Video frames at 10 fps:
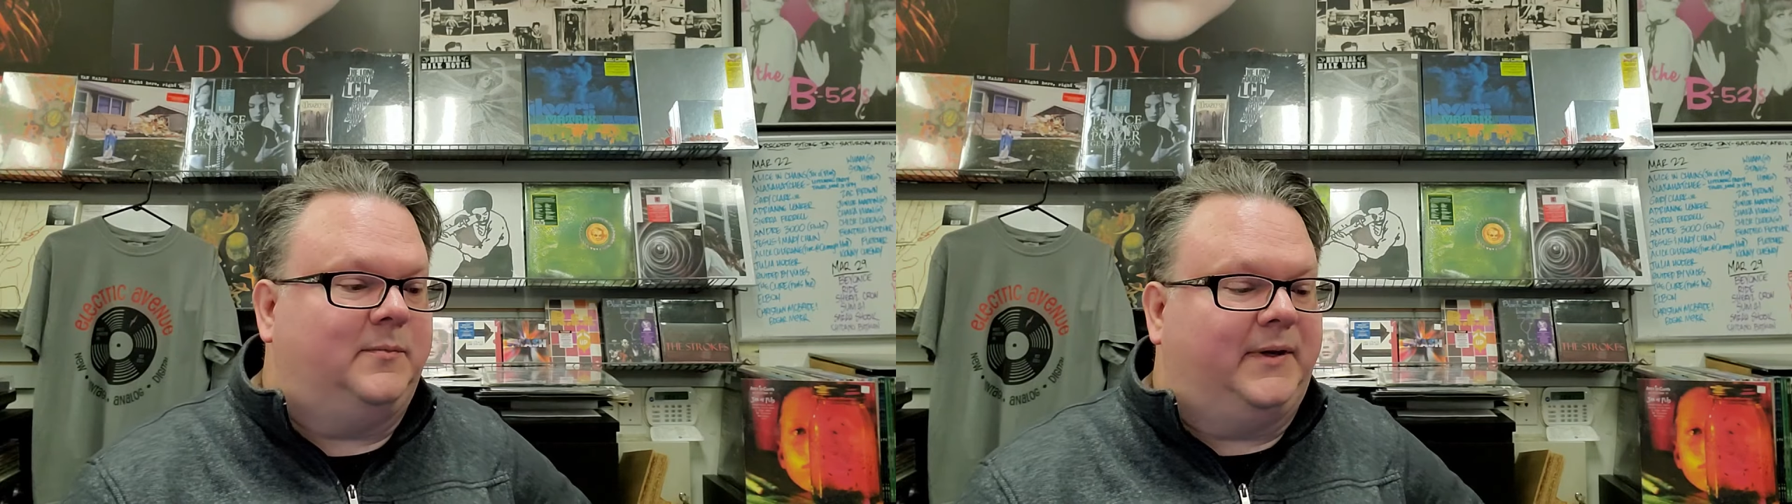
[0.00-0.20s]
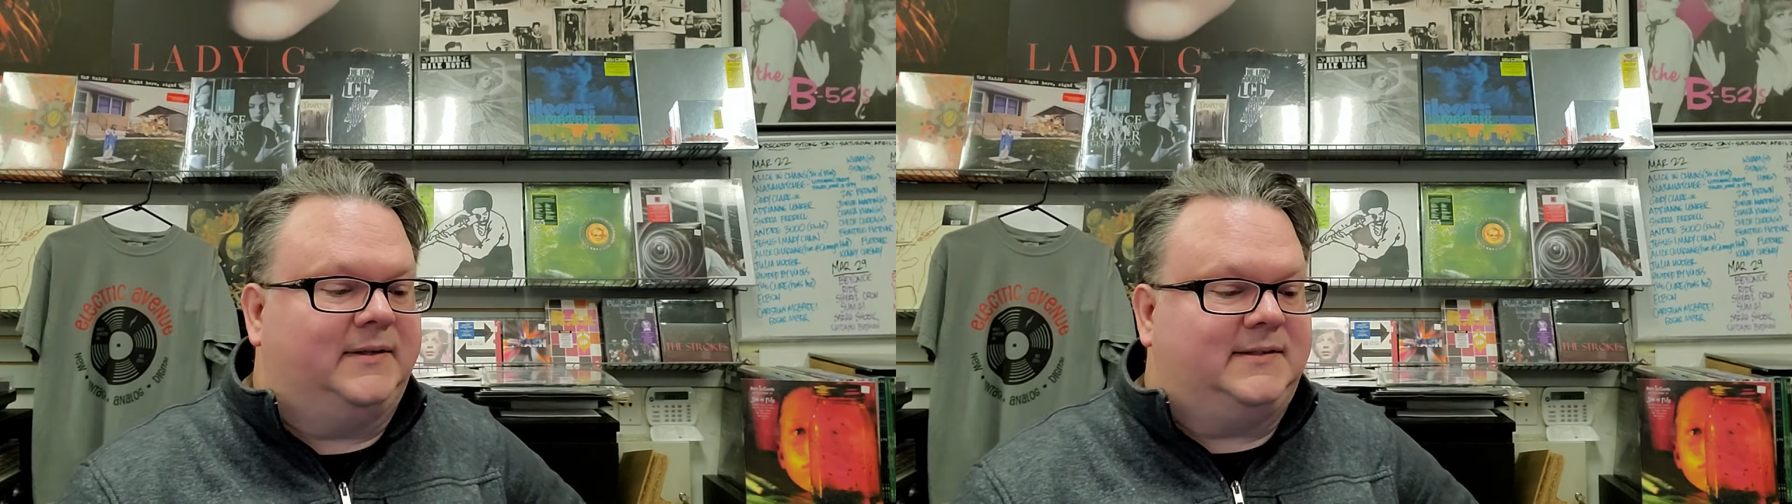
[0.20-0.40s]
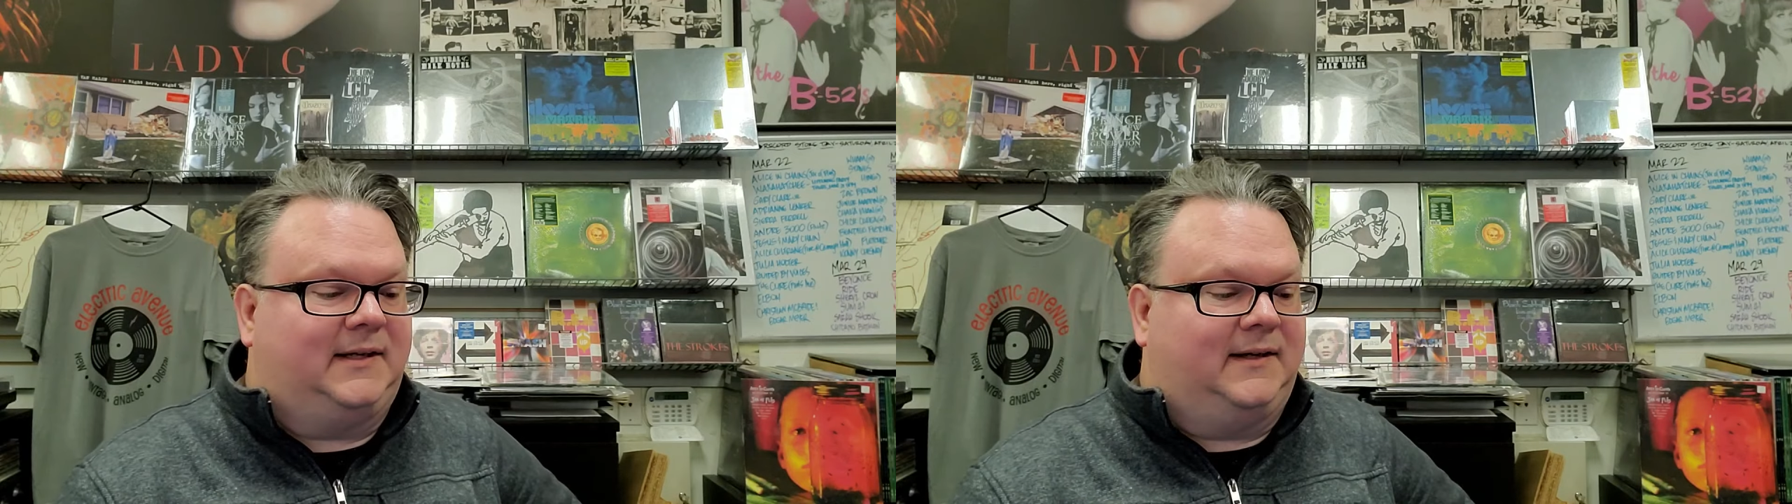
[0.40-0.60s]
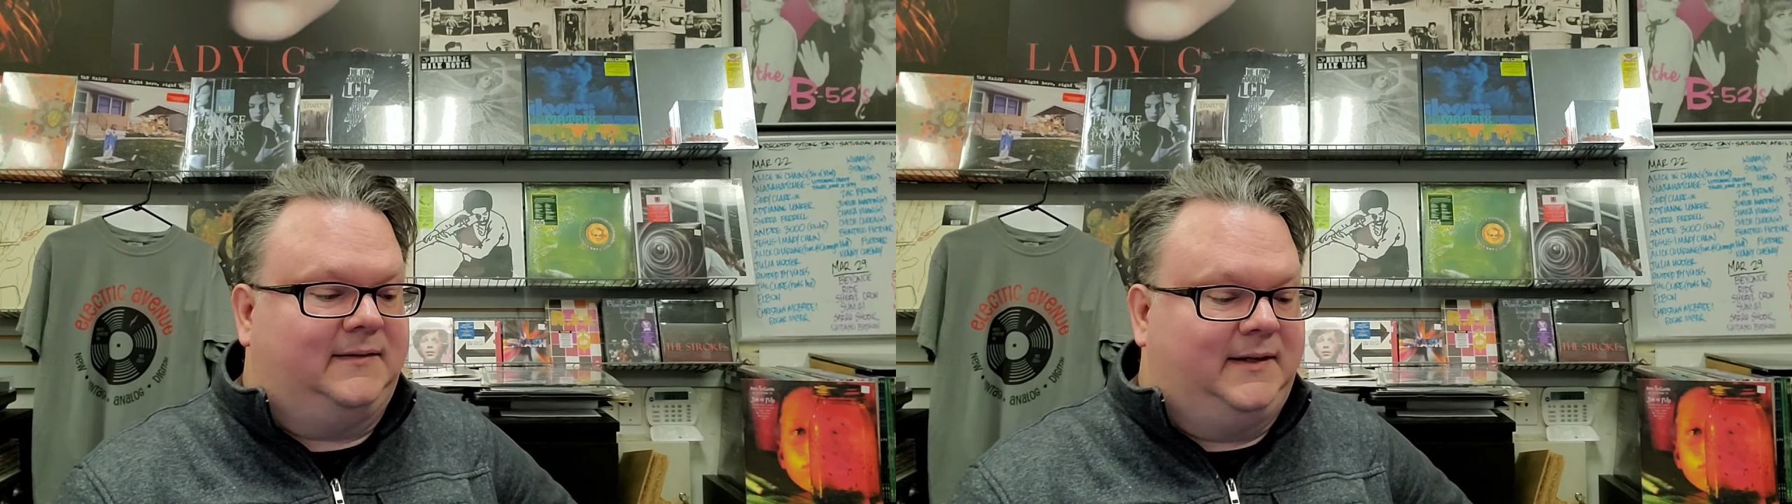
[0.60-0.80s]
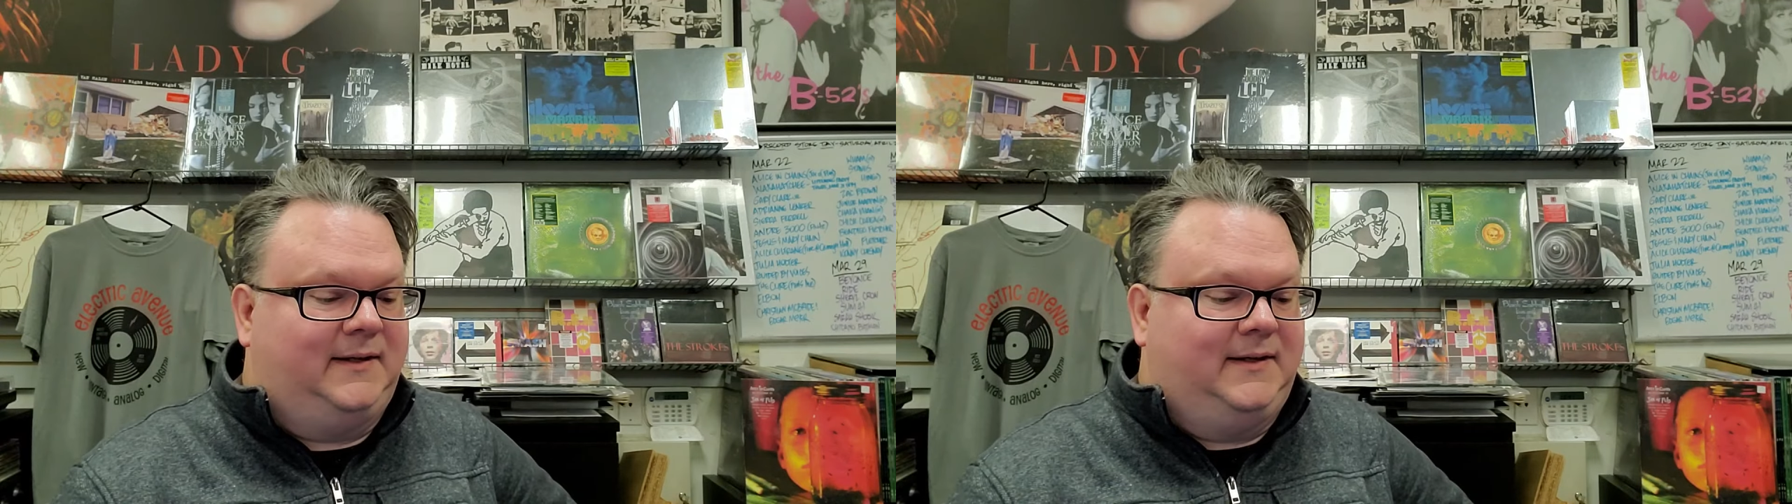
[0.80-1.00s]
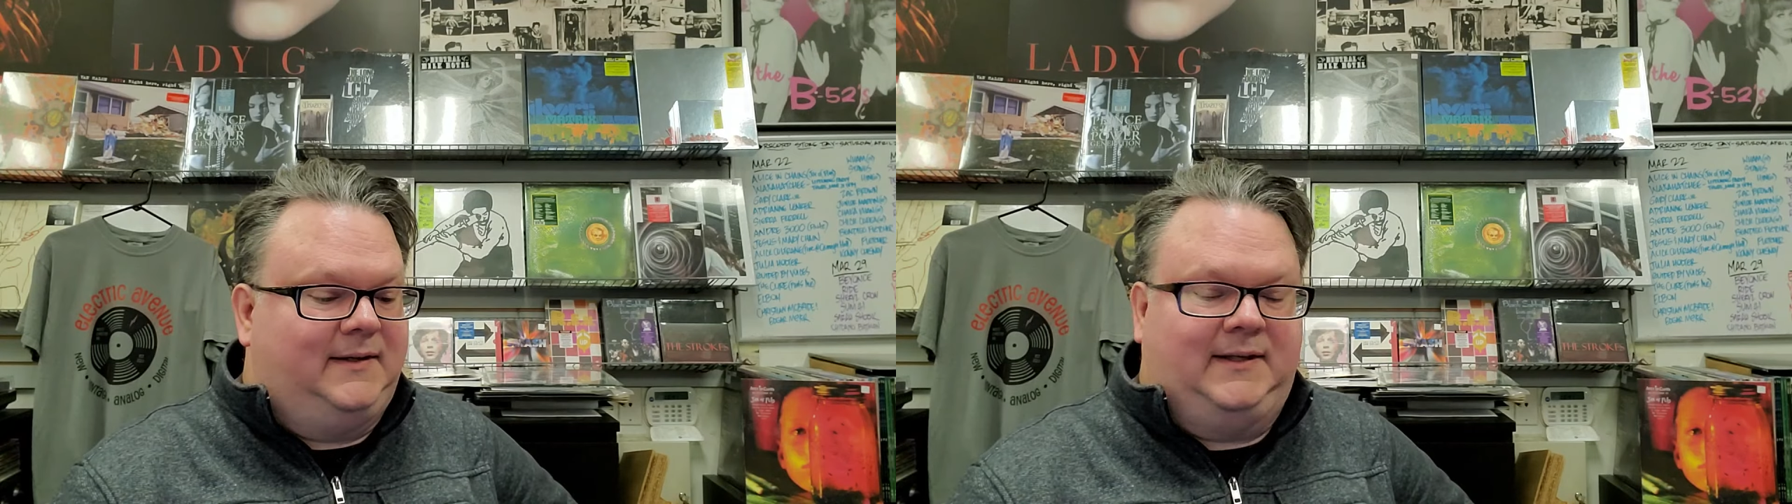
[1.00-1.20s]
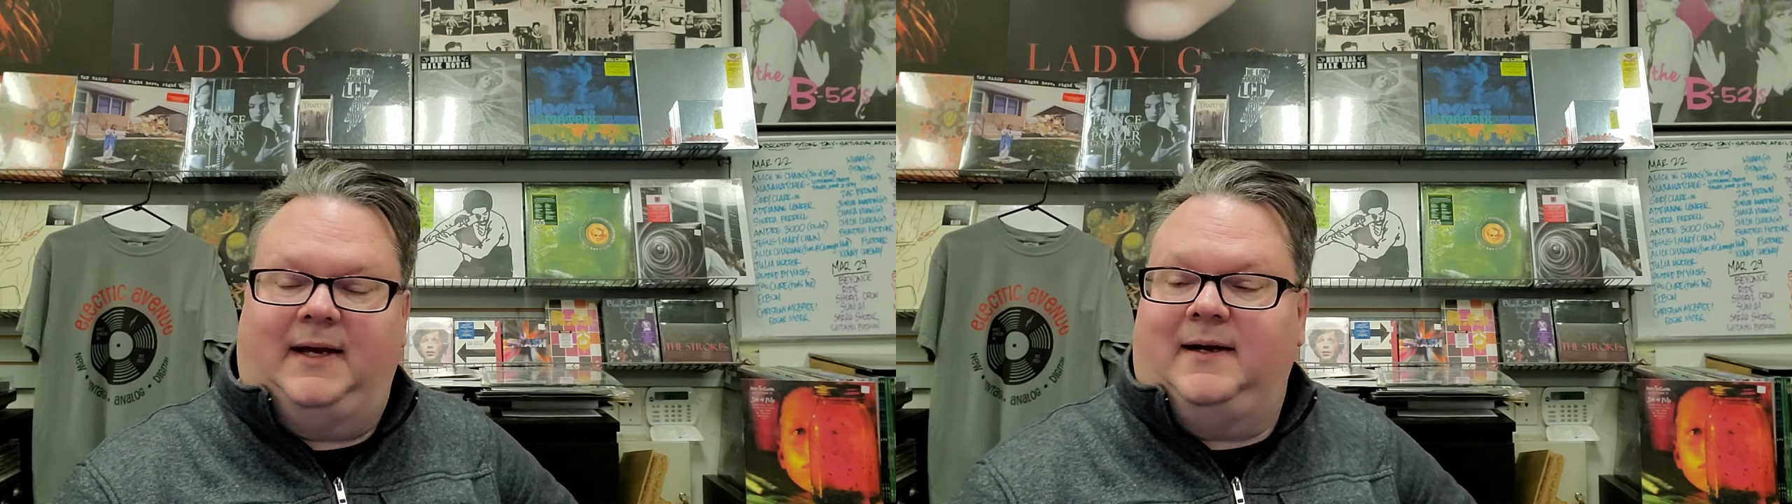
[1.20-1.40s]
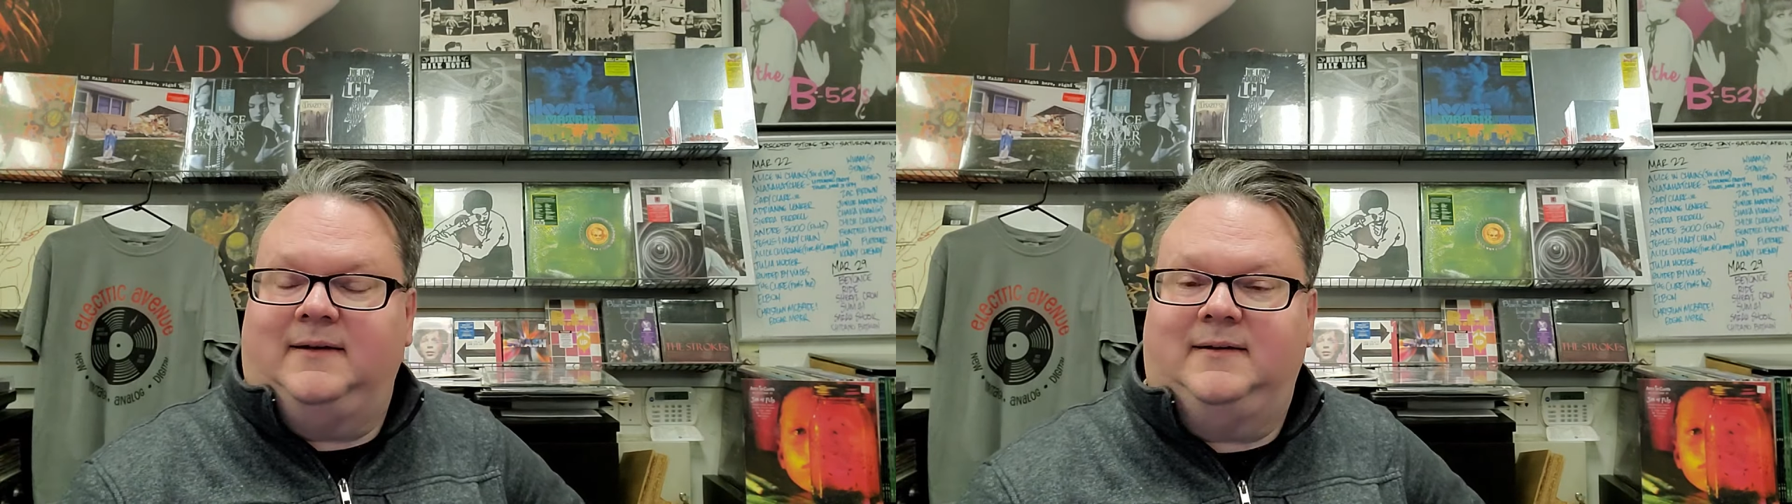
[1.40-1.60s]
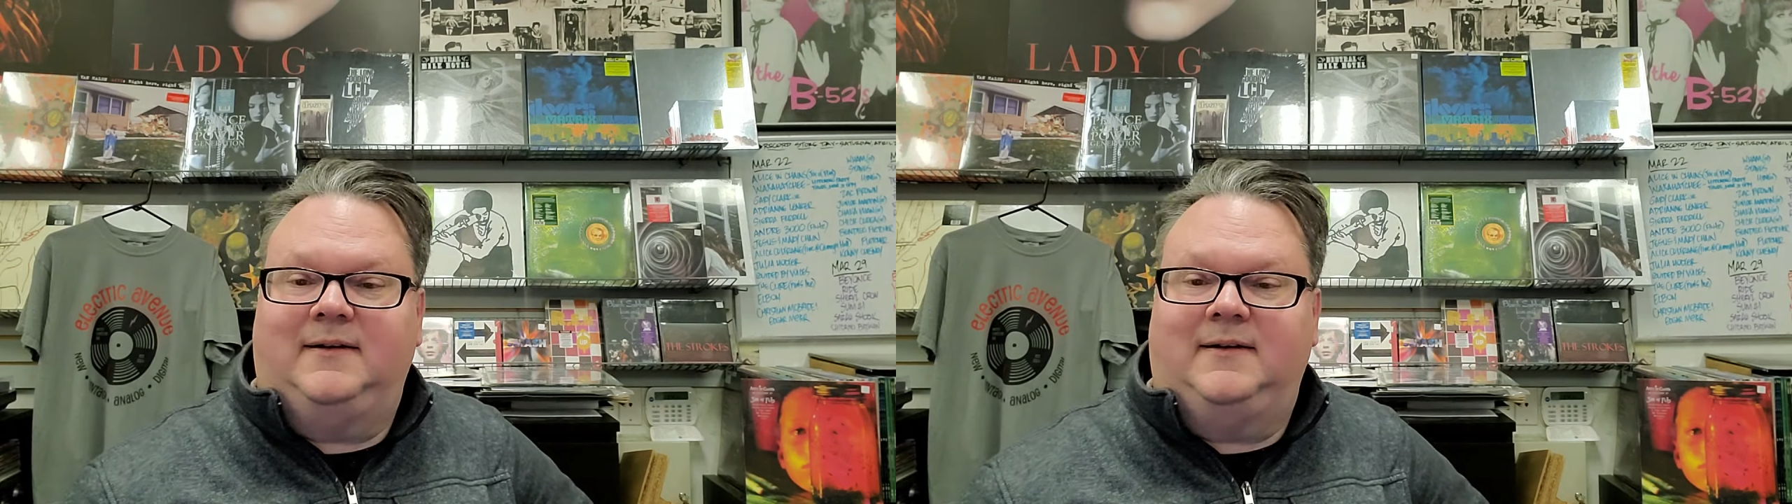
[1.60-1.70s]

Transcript: But uh, yeah,